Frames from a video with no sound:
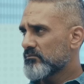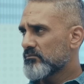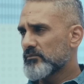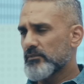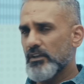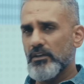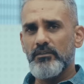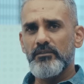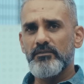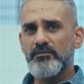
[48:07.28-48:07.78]

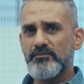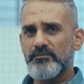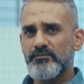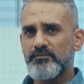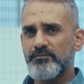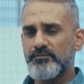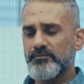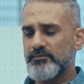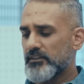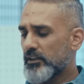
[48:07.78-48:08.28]
Yeah.
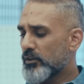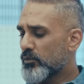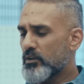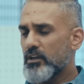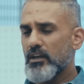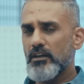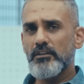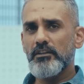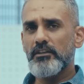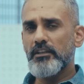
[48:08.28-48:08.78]
The
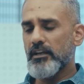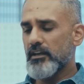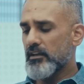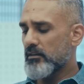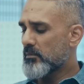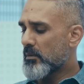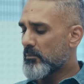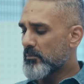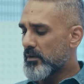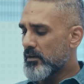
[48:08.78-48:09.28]
only other thing I
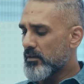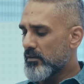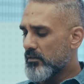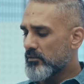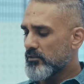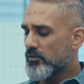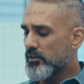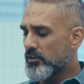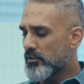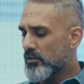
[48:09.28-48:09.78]
remembered
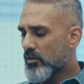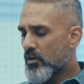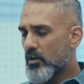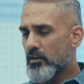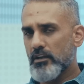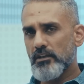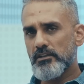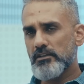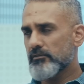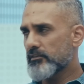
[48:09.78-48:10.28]
in the
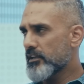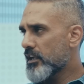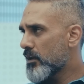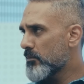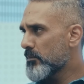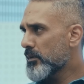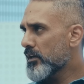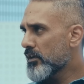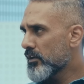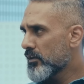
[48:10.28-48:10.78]
context of the helmet.